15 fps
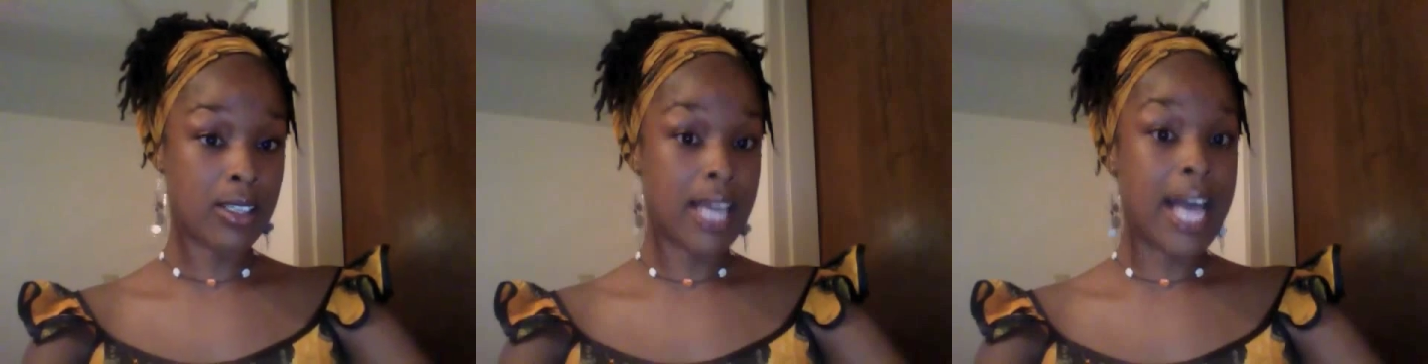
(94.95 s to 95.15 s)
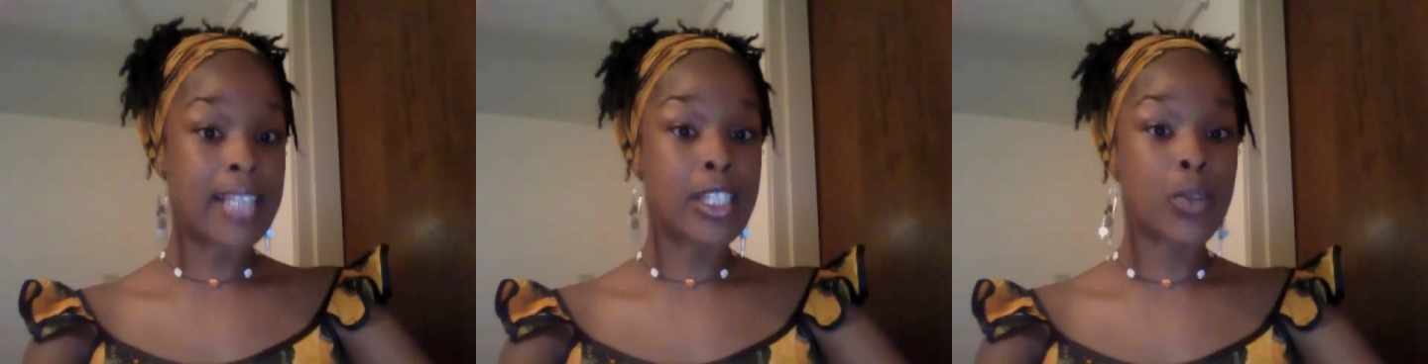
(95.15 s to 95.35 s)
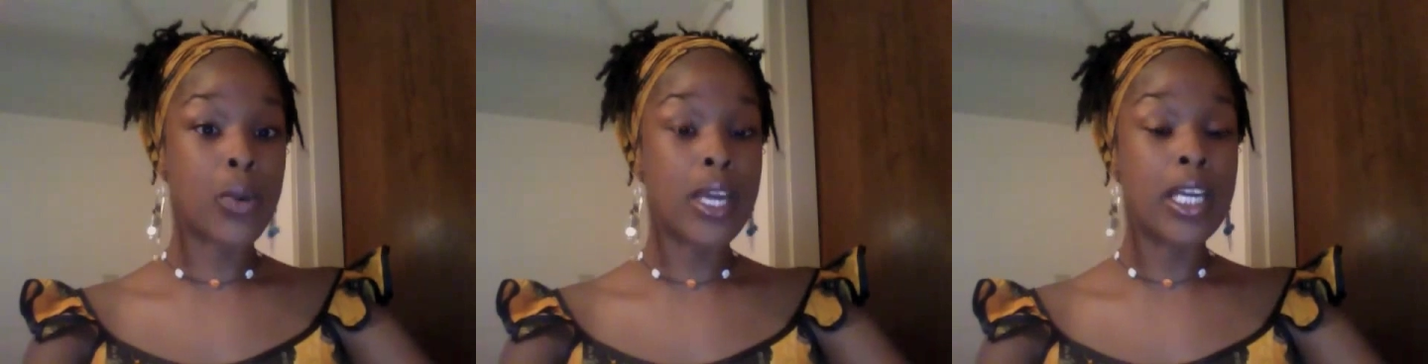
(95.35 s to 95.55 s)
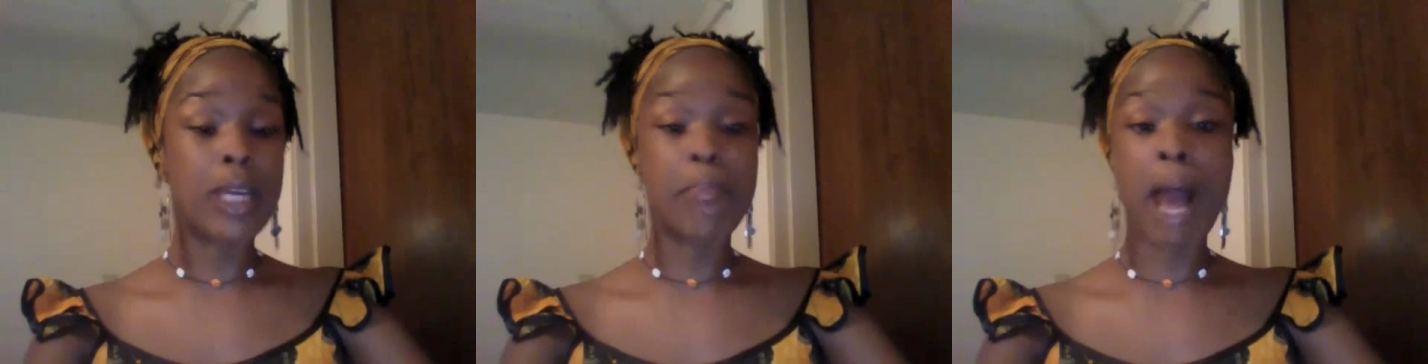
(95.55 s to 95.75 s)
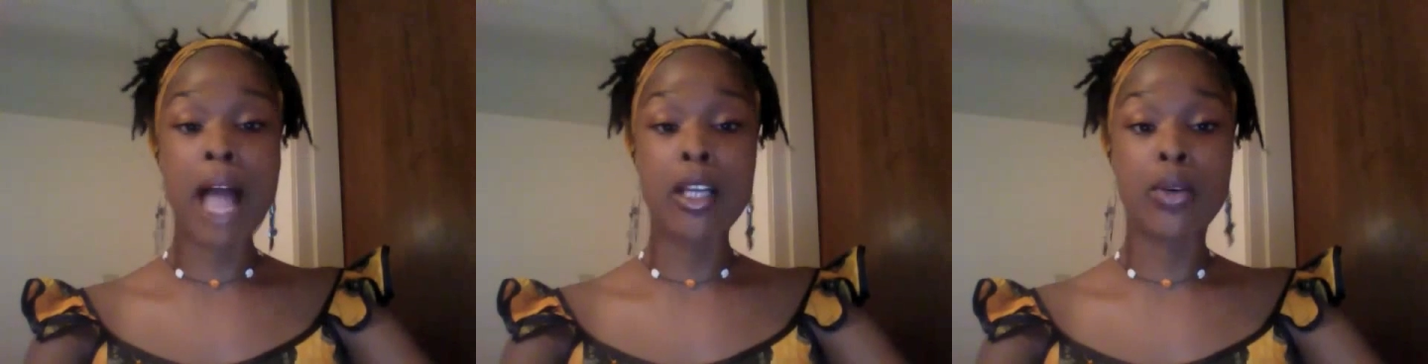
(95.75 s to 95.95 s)
Last week
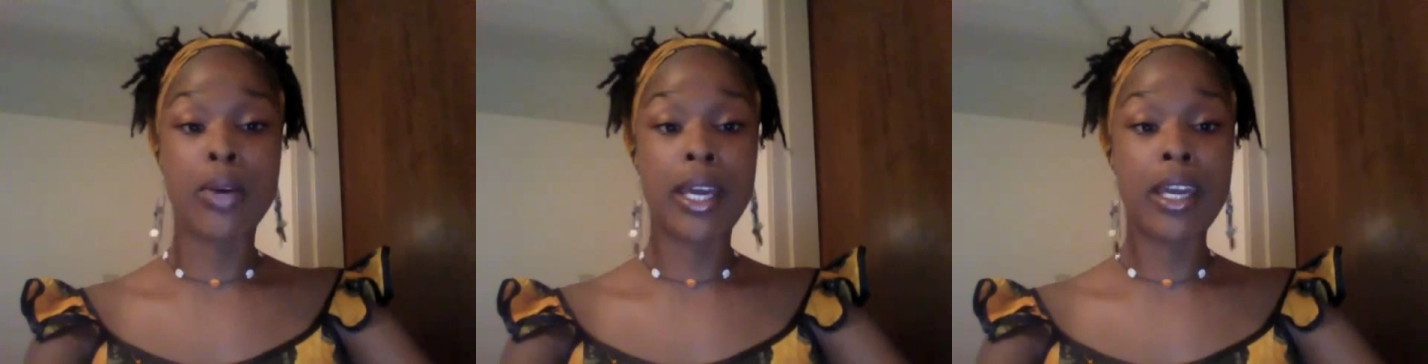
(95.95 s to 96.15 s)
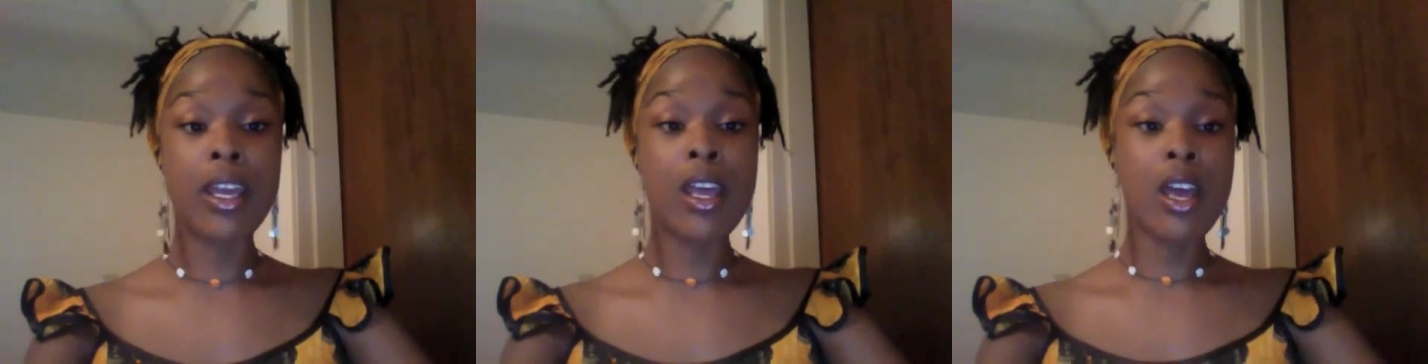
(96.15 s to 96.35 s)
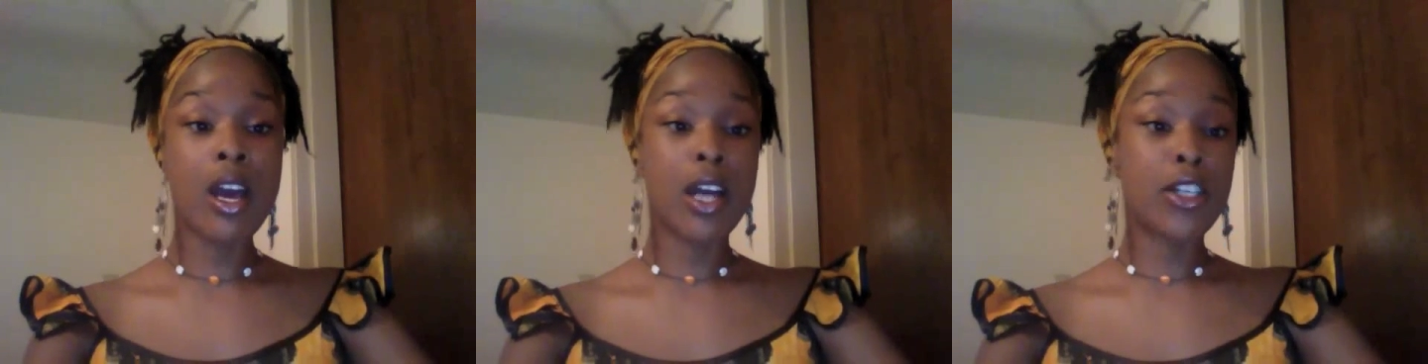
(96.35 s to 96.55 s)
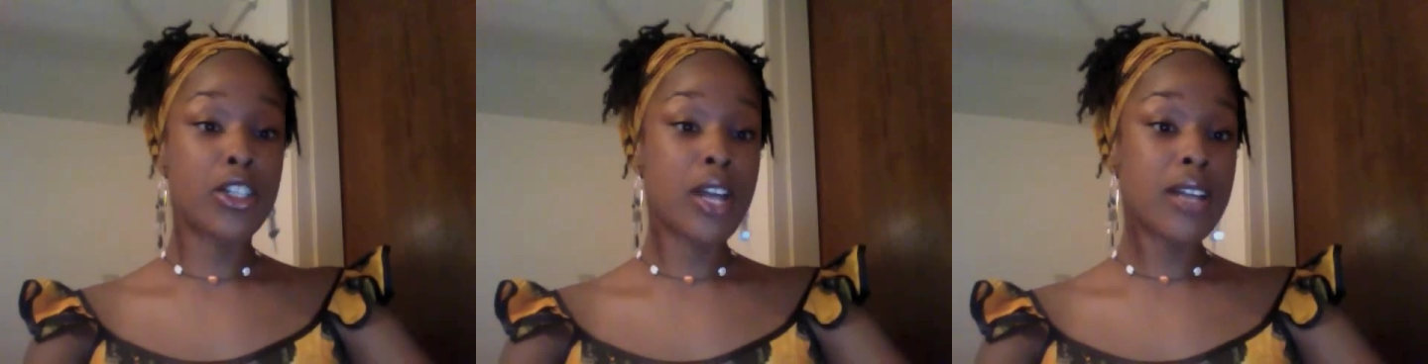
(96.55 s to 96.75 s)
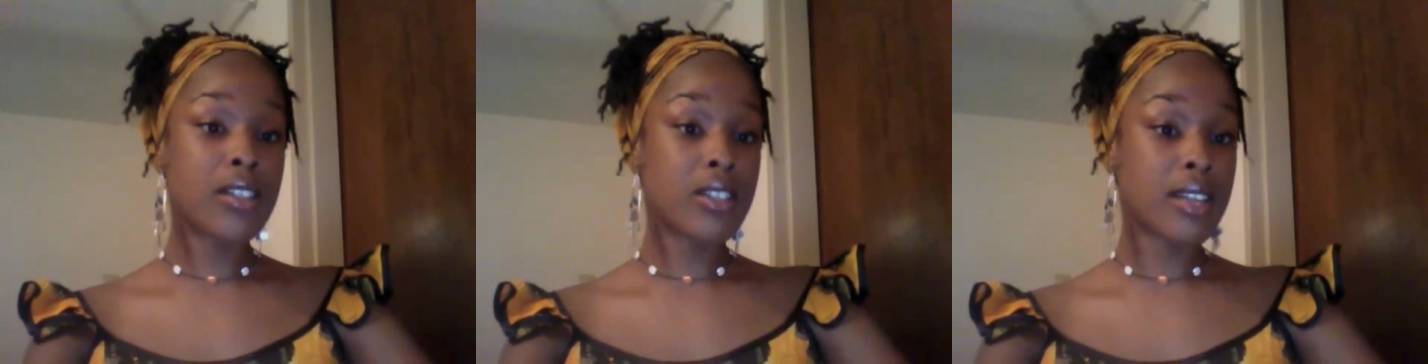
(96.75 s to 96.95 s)
in Malawi, a
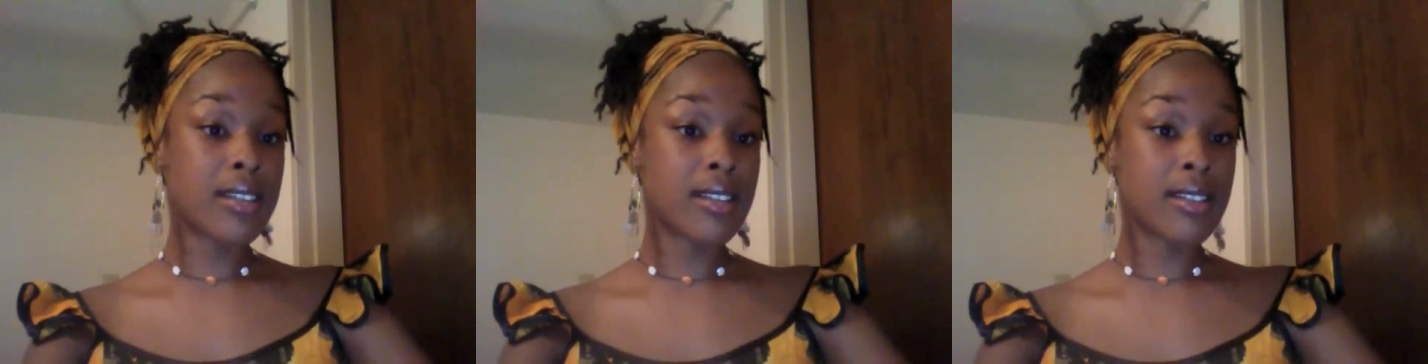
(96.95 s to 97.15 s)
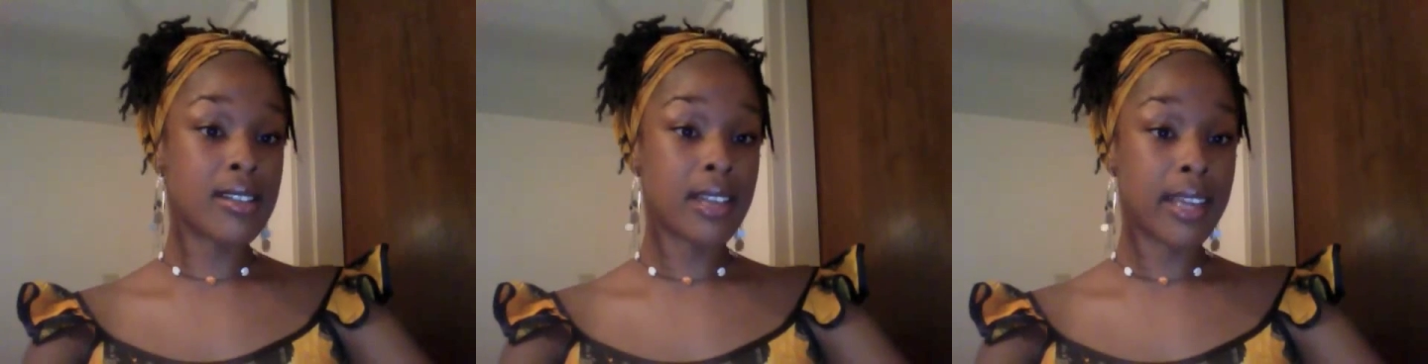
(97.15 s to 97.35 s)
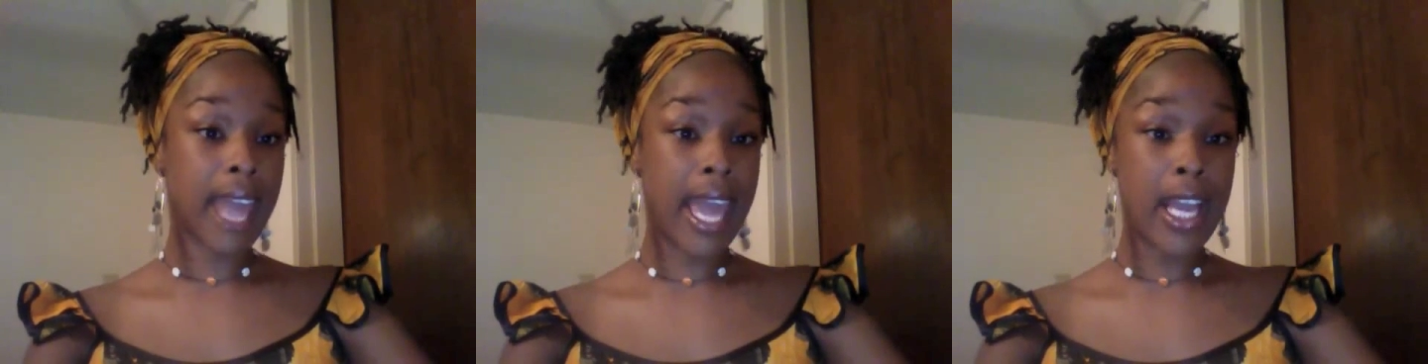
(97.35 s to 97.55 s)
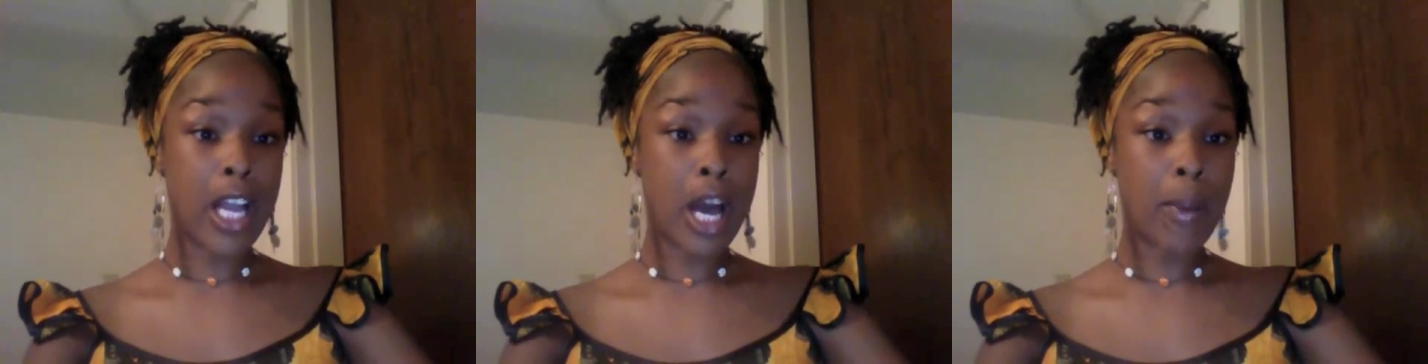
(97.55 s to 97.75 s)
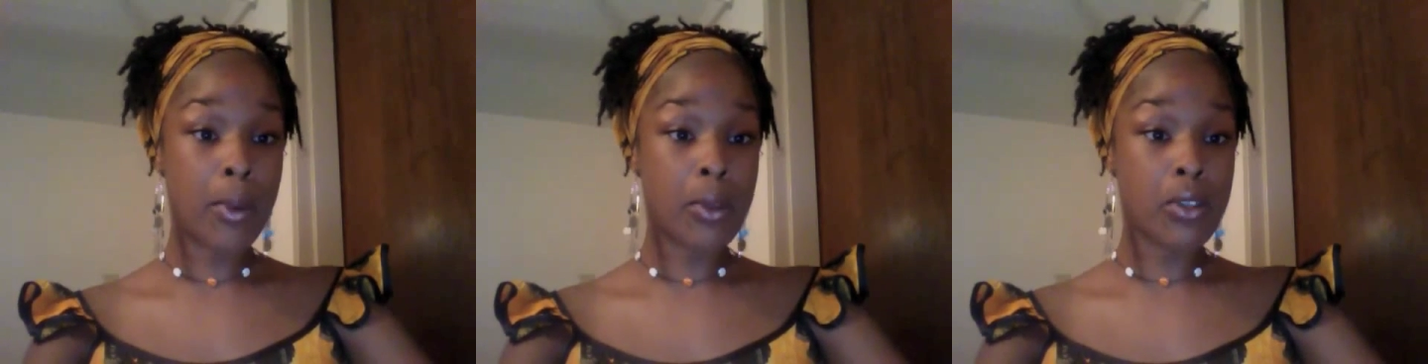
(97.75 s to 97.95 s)
judge sentenced a gay
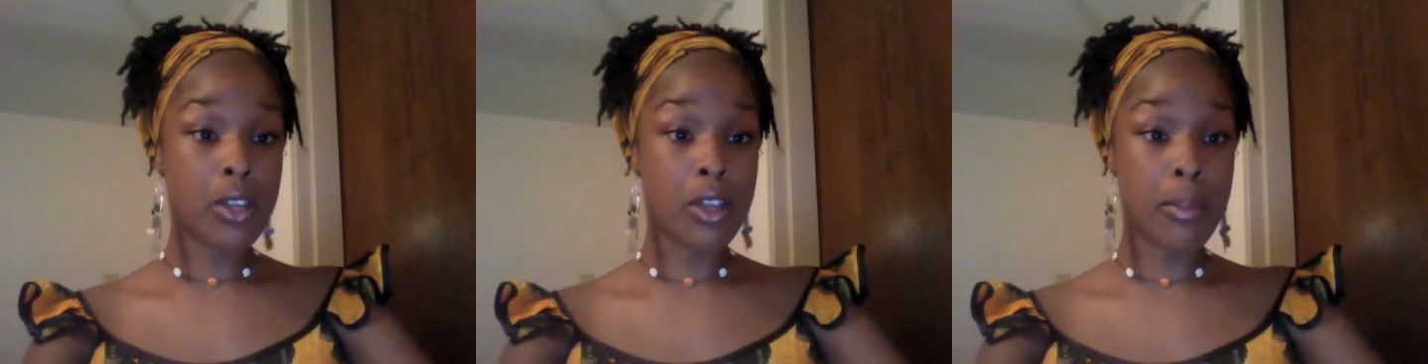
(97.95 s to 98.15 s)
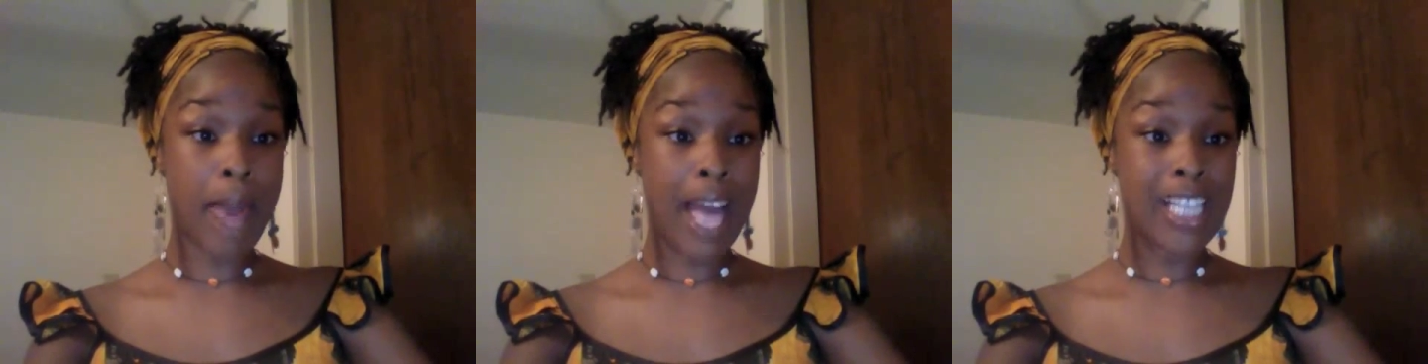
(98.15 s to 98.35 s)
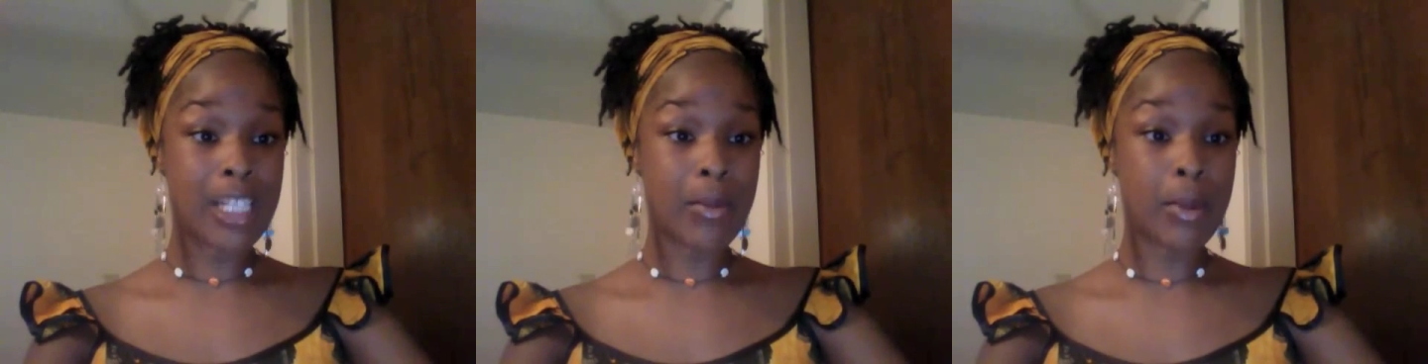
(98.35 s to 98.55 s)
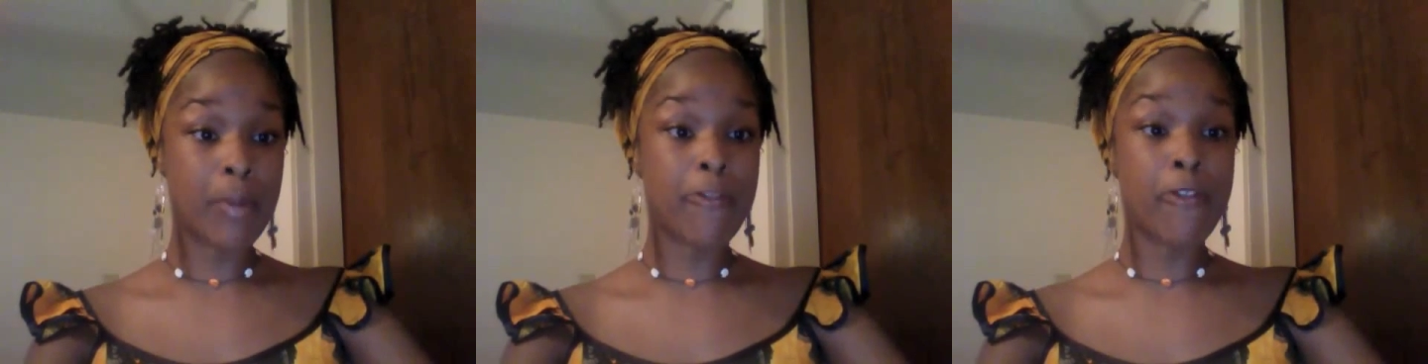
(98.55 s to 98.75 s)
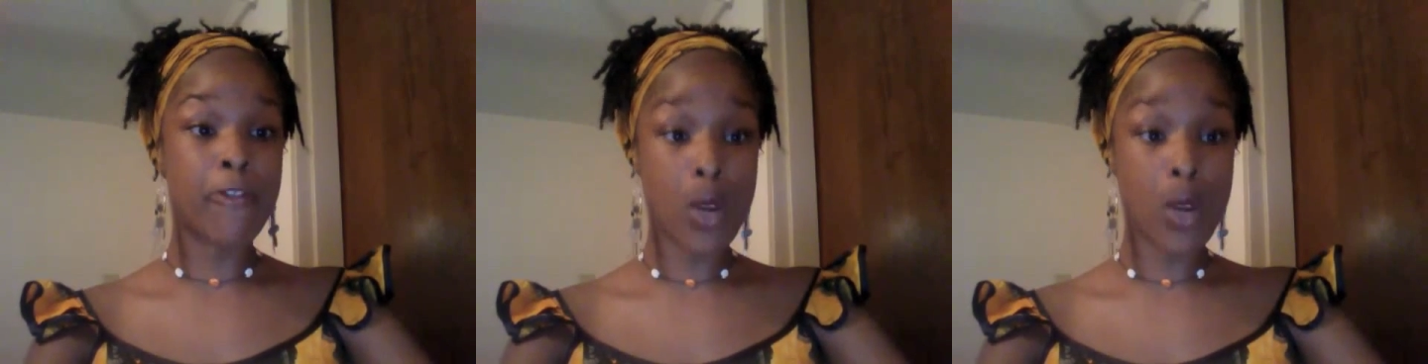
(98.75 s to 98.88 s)
couple to the maximum